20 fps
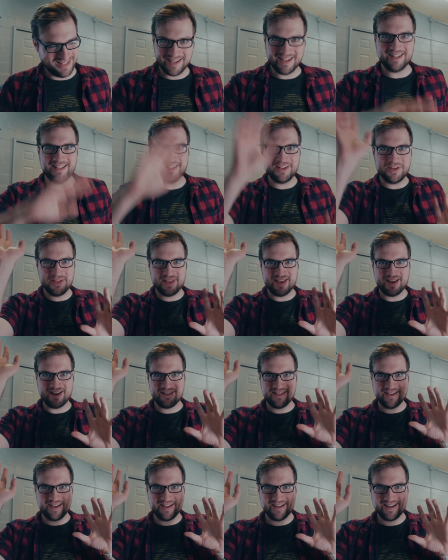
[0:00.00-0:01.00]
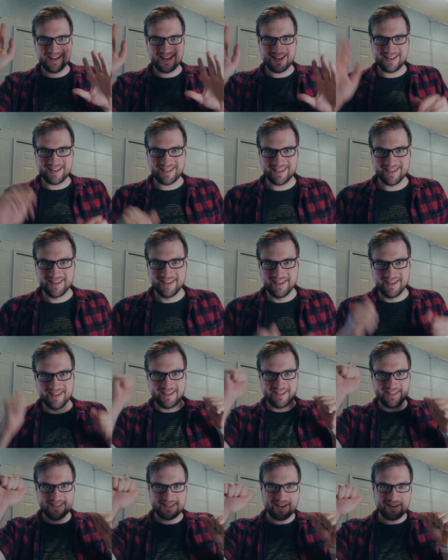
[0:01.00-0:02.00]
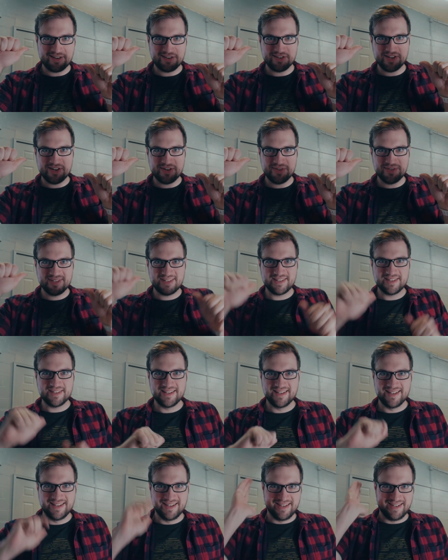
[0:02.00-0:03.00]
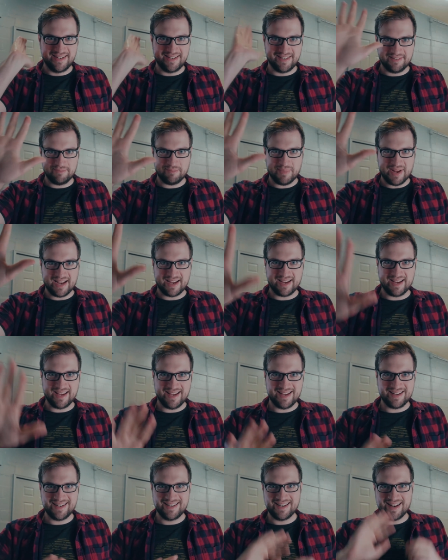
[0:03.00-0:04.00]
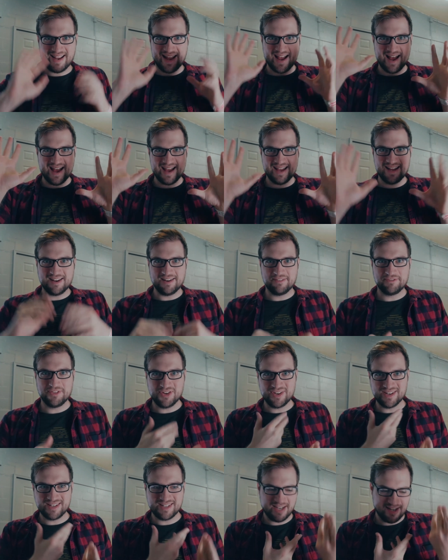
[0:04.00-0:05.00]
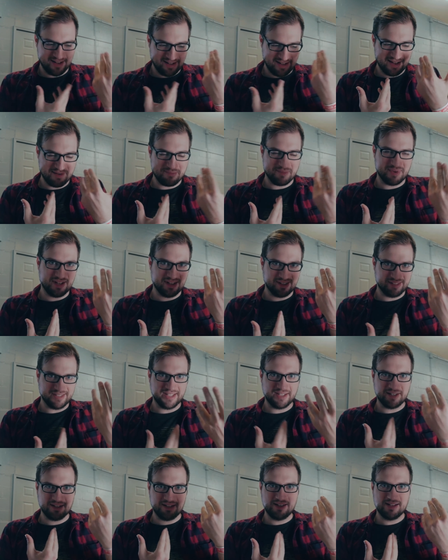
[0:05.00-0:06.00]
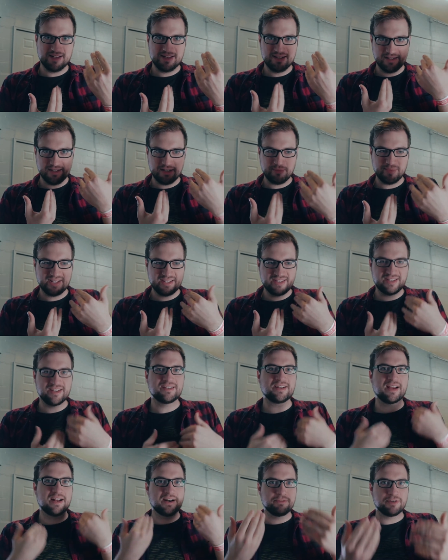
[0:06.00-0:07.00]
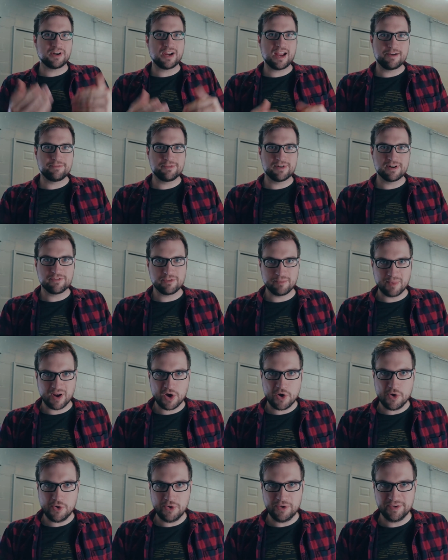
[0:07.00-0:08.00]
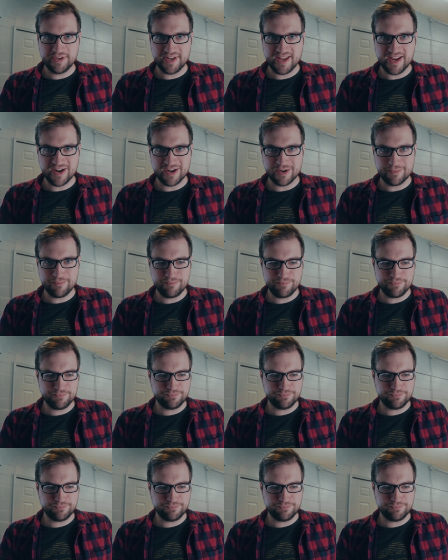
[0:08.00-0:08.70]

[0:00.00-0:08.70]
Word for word: Hello there, the internet. It's Connor Jones, back again. Hi. If you can tell, I'm a little, little bit sick, kind of recovering from a cold here.